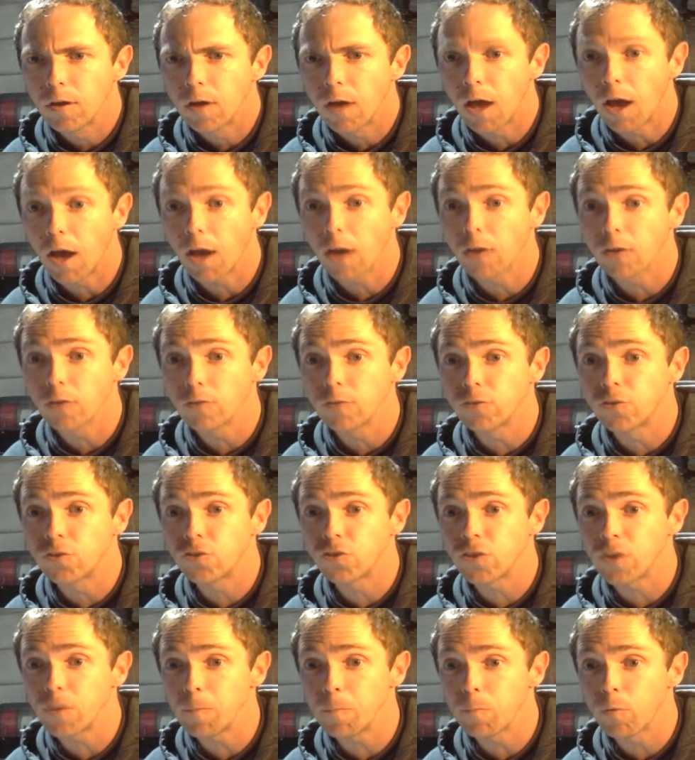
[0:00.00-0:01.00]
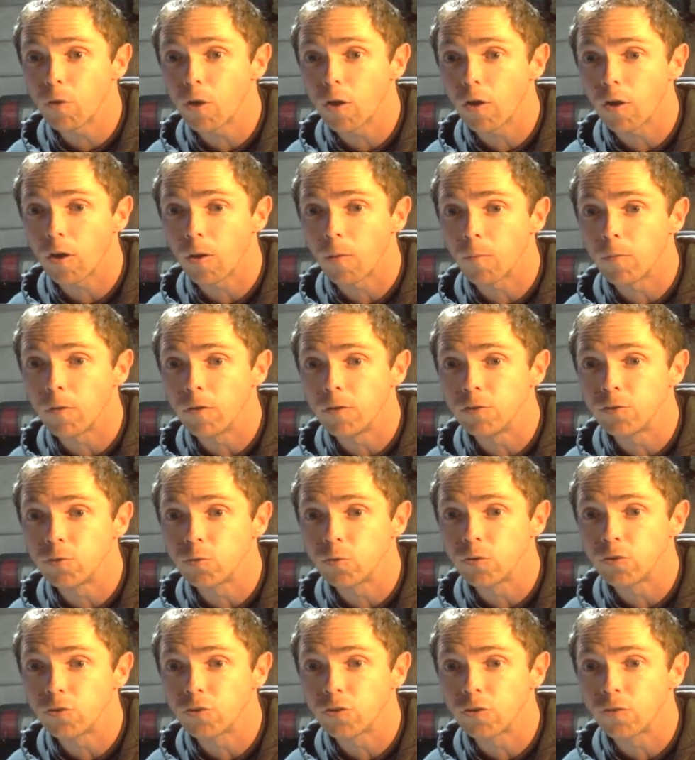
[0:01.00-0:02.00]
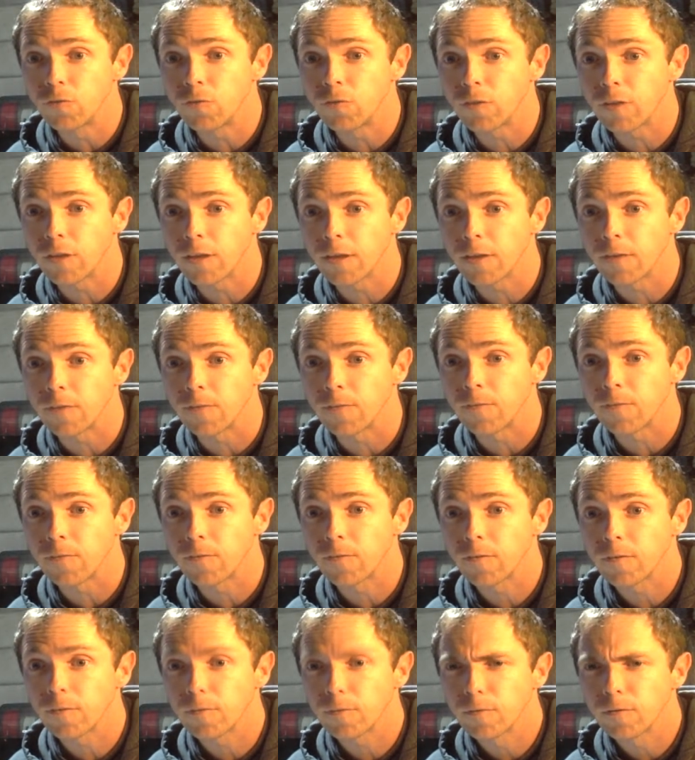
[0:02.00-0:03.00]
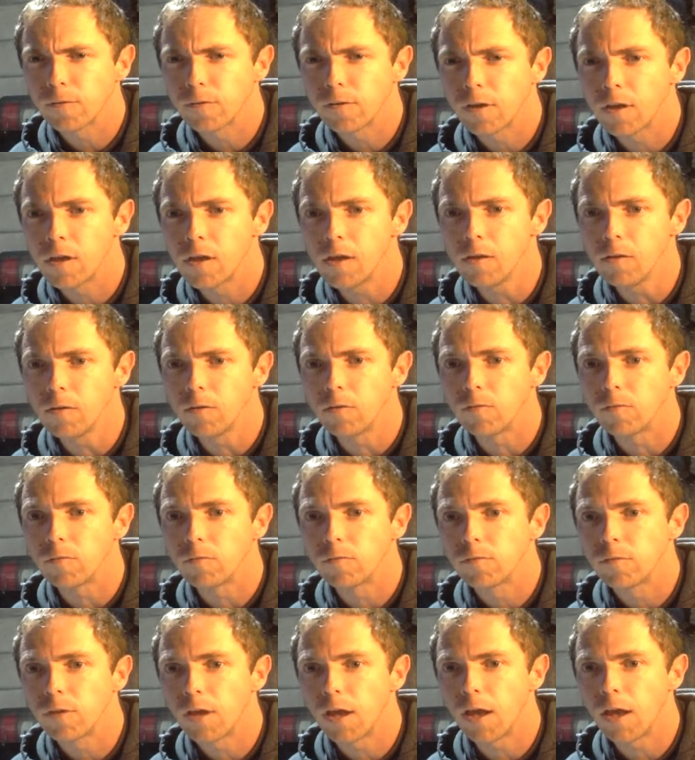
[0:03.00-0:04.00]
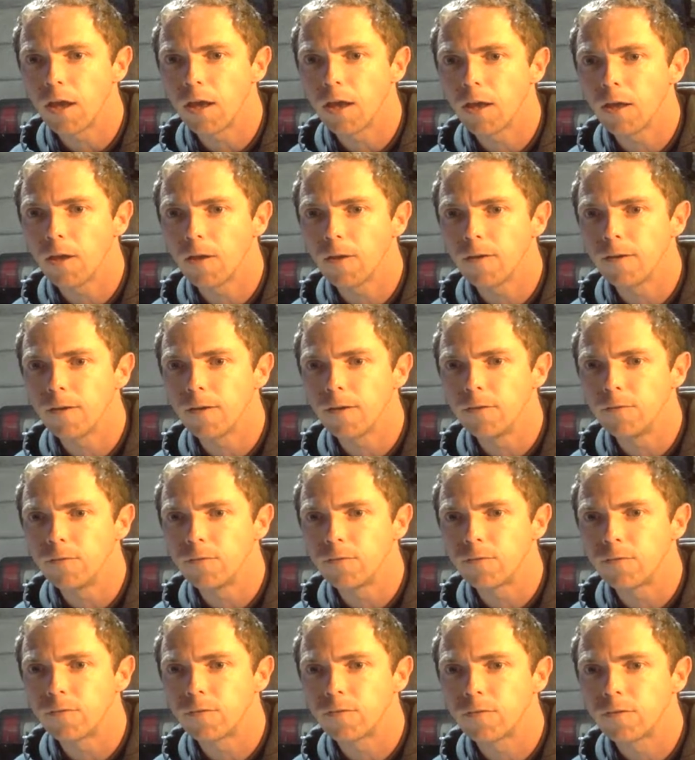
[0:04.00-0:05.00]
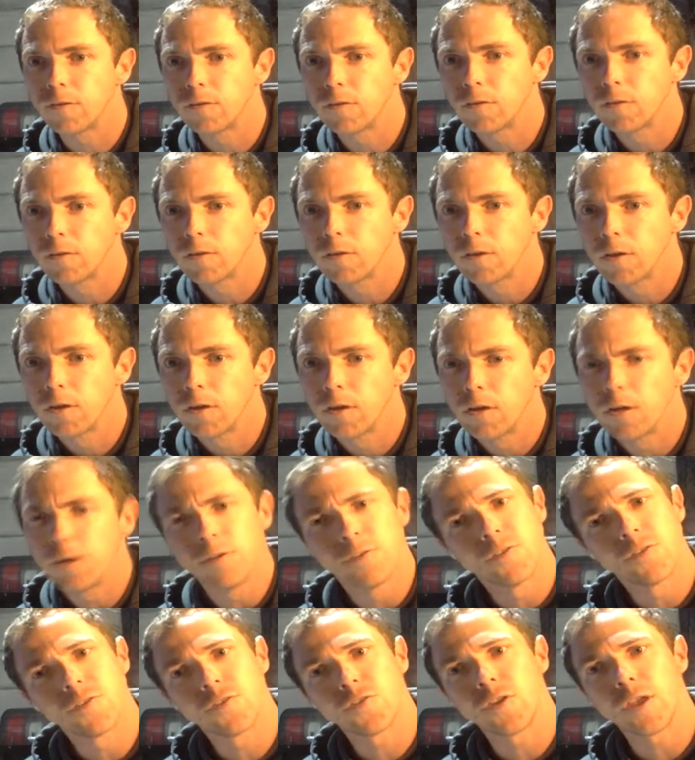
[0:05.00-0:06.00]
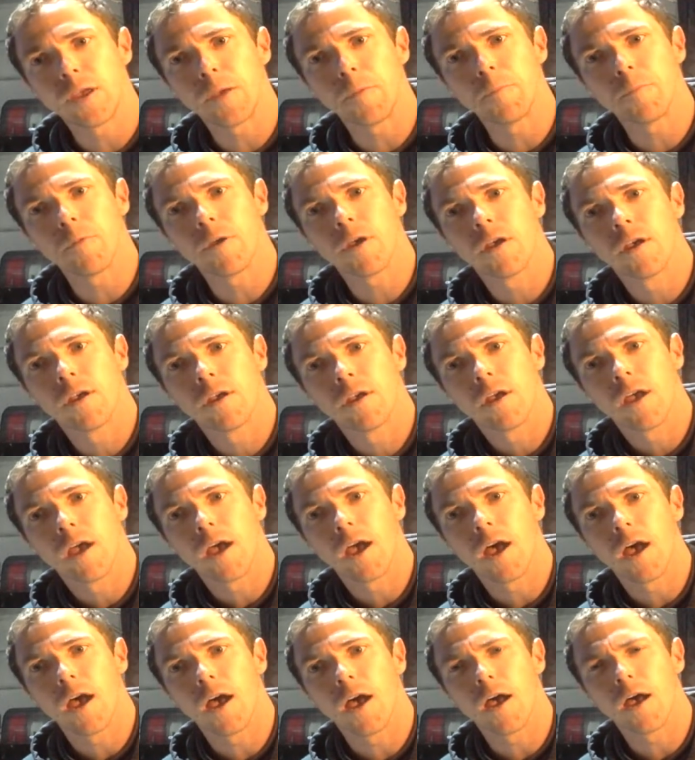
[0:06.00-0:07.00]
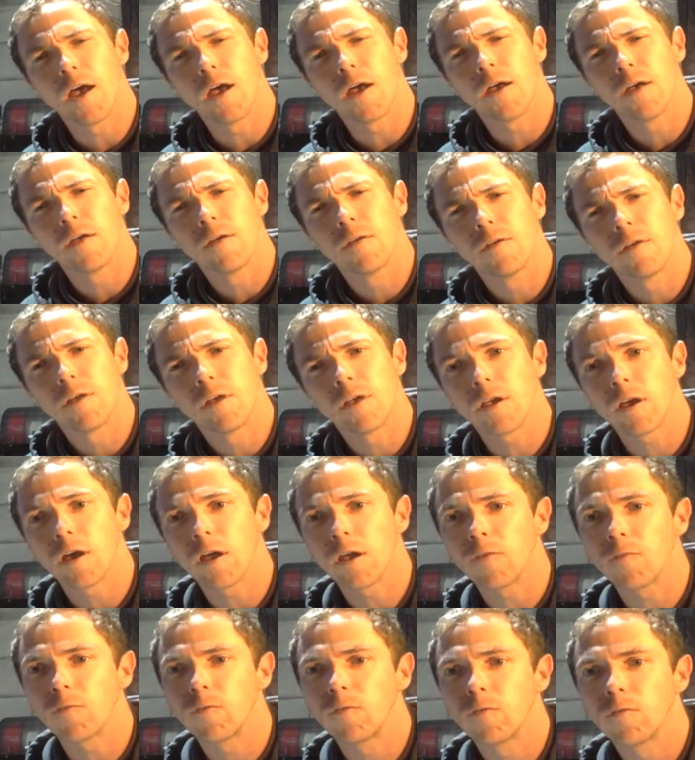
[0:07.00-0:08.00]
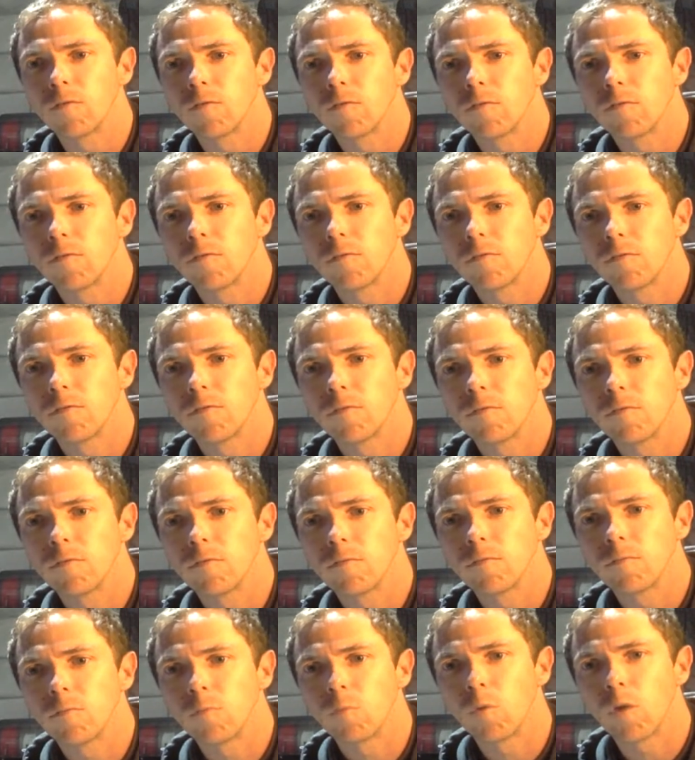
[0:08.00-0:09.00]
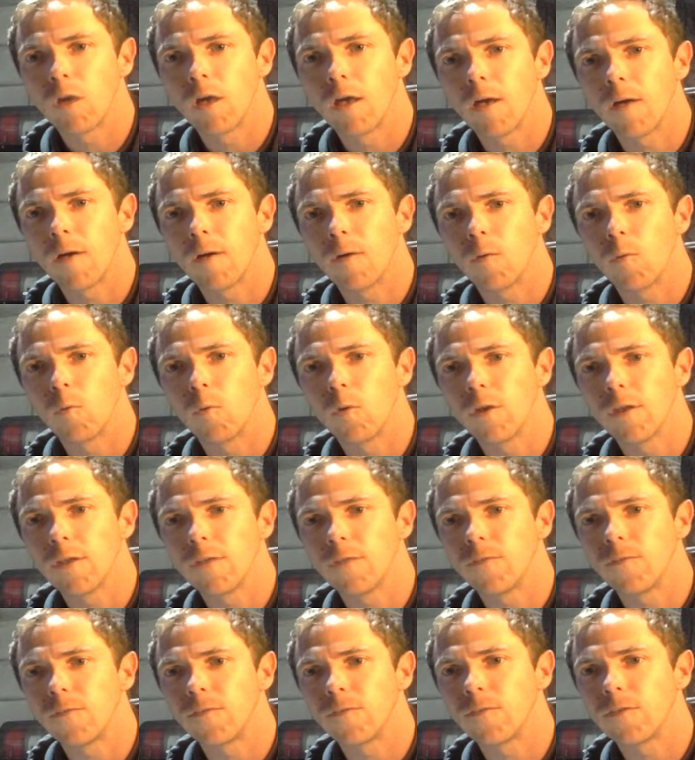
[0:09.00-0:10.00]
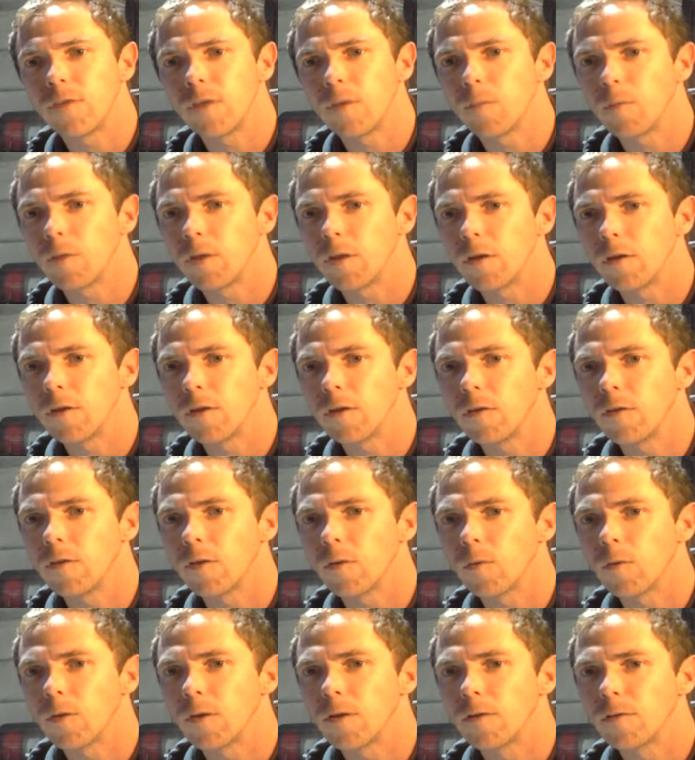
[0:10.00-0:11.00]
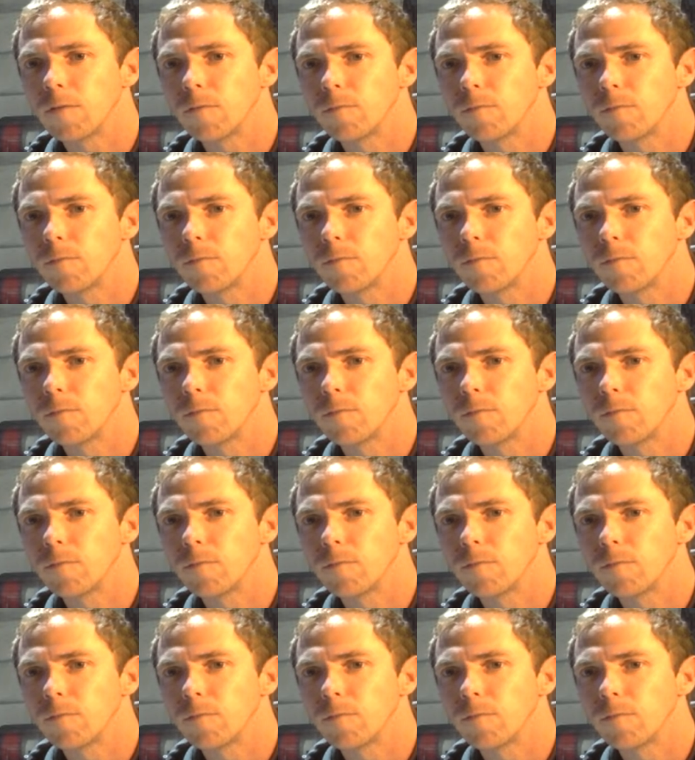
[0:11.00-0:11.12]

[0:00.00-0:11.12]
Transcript: A good STEM program is always good for the kids. Oh, is STEM the kind of what is STEM? I don't know that one.